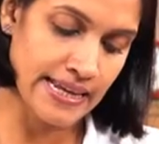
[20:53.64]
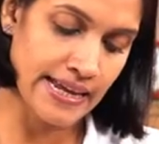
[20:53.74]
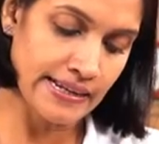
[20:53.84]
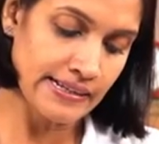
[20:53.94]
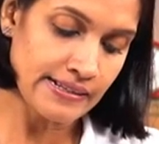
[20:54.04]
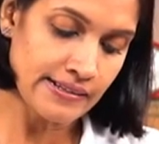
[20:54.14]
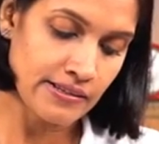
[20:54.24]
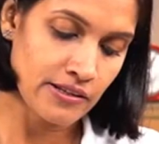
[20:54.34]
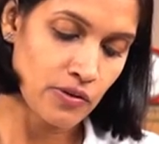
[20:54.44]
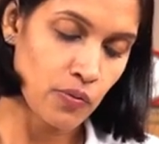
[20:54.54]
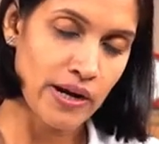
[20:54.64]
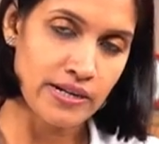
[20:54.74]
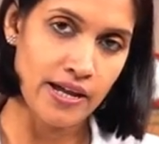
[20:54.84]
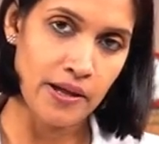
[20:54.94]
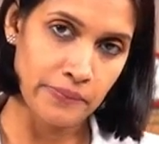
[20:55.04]
a candle,
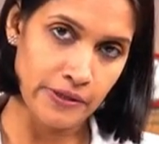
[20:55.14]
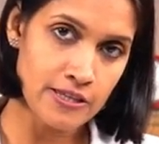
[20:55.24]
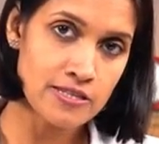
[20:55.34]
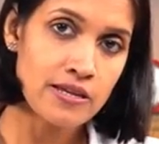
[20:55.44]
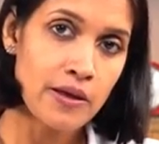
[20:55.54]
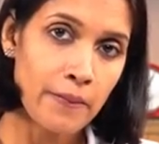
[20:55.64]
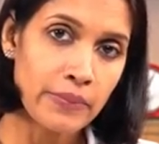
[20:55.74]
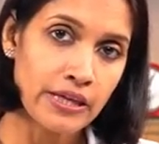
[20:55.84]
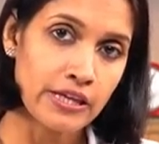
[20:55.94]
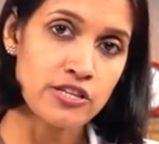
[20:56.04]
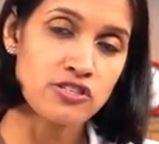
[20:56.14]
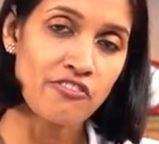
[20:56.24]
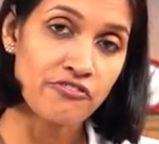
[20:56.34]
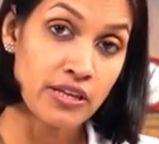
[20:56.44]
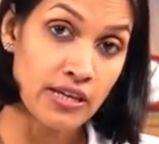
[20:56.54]
what happens? Because
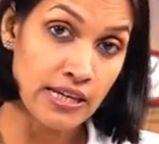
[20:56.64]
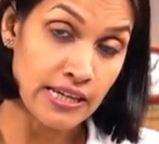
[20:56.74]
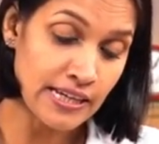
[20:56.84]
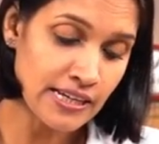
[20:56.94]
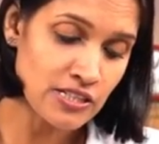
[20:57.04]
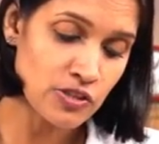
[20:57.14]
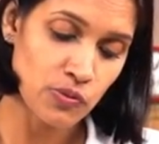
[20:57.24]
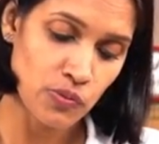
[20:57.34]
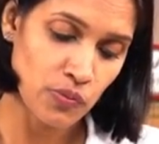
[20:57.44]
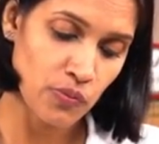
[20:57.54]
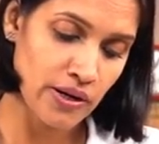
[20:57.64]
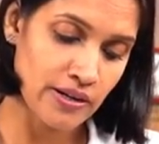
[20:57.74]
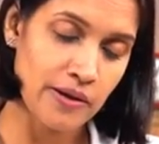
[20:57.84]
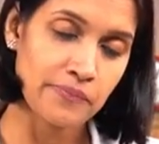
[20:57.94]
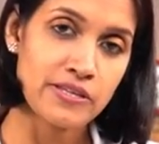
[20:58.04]
of the heat, what
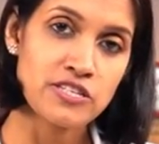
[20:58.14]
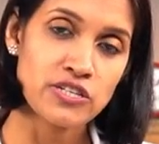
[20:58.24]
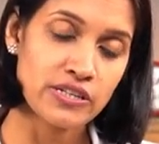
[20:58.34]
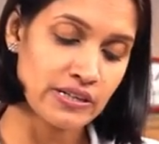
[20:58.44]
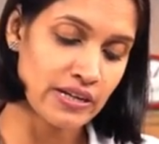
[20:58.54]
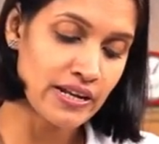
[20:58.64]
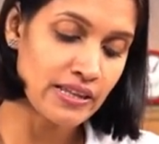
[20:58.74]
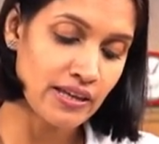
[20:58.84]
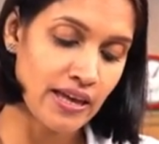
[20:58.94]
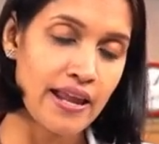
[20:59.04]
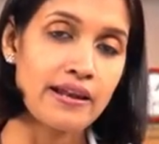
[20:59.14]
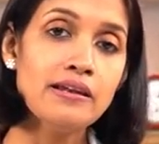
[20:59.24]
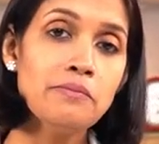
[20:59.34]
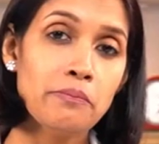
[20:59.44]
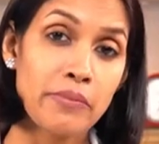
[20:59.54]
happens, children? The
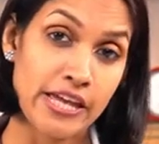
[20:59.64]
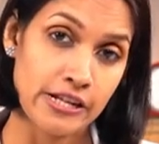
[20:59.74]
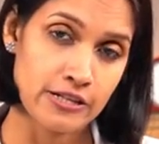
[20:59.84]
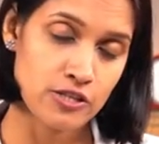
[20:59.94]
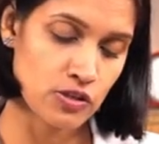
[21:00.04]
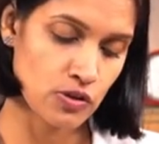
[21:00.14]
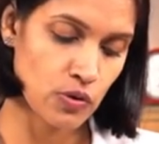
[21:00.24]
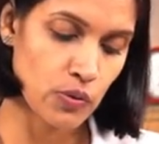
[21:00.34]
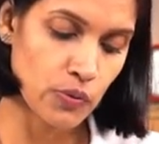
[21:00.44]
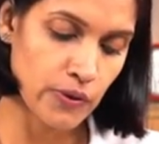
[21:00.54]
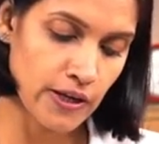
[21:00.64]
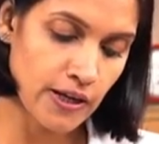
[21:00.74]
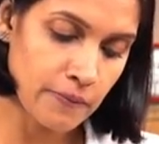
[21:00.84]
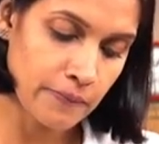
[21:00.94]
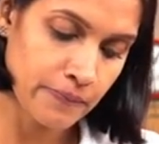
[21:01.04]
candle melts.
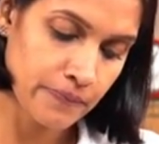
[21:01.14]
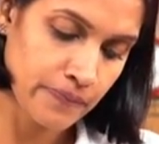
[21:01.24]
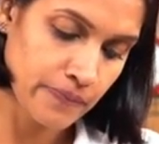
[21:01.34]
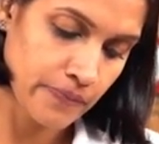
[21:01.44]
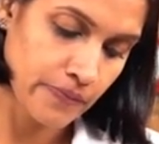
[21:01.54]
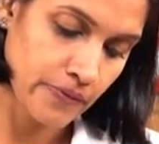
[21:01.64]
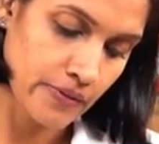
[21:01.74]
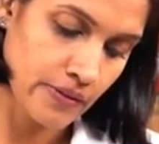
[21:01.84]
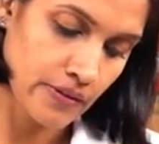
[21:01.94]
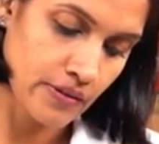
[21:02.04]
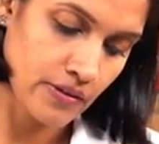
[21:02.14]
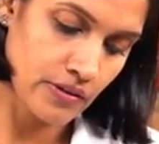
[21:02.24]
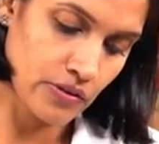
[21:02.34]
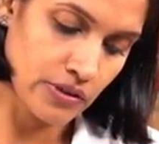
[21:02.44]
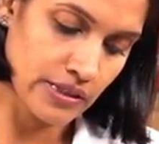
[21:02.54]
Okay.
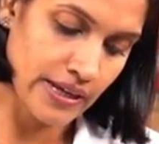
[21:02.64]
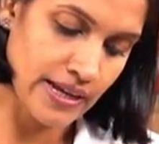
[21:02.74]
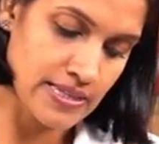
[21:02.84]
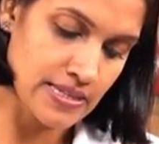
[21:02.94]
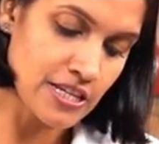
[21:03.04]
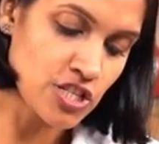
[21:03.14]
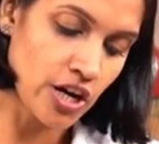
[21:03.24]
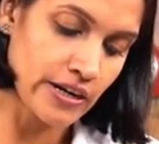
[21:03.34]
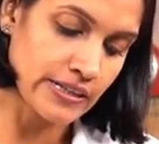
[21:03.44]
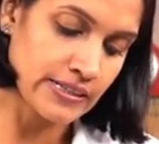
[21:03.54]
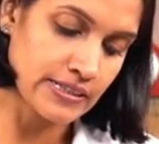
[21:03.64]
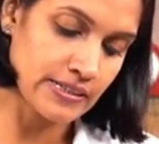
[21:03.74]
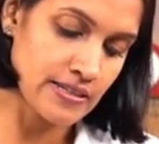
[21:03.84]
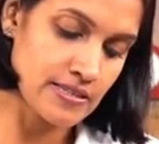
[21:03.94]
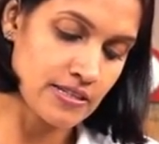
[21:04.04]
You all can see solid
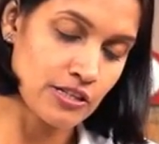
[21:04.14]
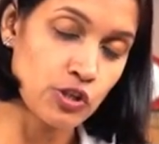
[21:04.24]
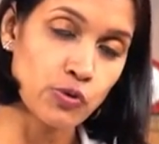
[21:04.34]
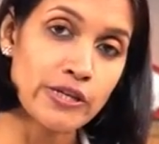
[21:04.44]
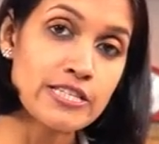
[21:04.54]
turns into